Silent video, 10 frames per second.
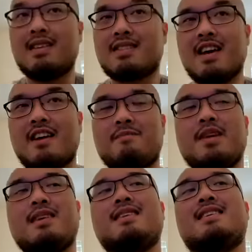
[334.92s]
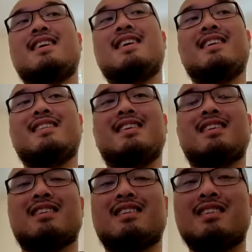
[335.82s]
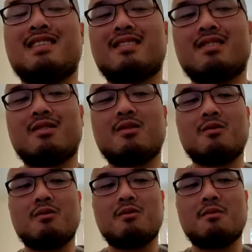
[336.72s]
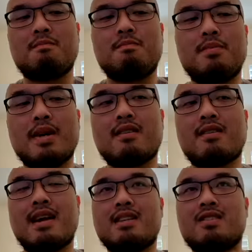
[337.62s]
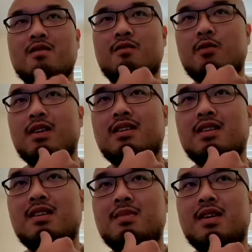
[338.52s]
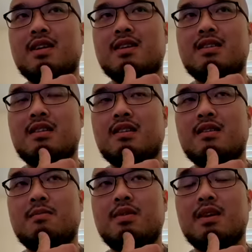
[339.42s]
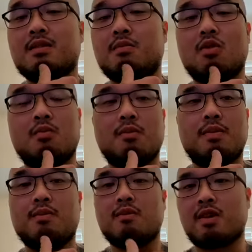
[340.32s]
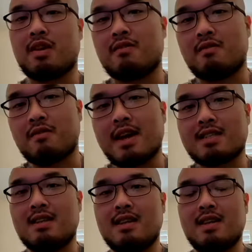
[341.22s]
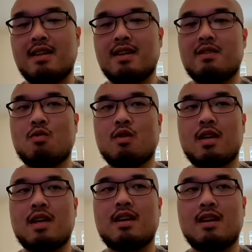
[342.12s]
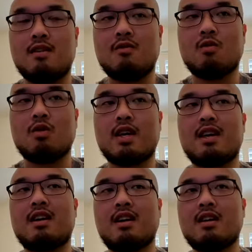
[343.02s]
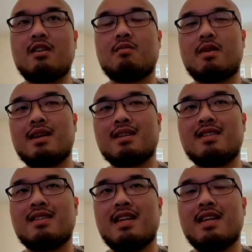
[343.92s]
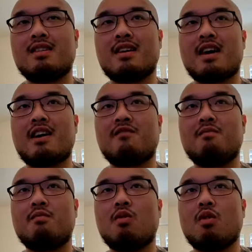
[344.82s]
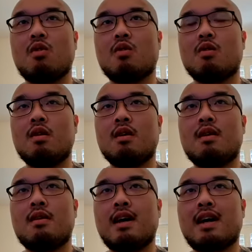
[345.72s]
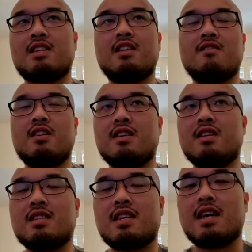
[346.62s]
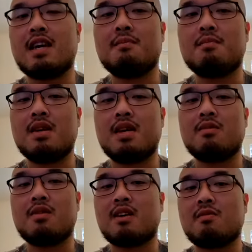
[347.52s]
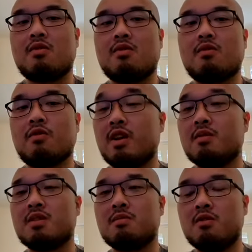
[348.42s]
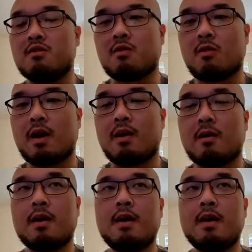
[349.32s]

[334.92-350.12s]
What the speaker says: have been getting a little better as of recently because more and more people are getting vaccinated and we're getting cleared by the state to have more activities and be able to have more freedom to move around.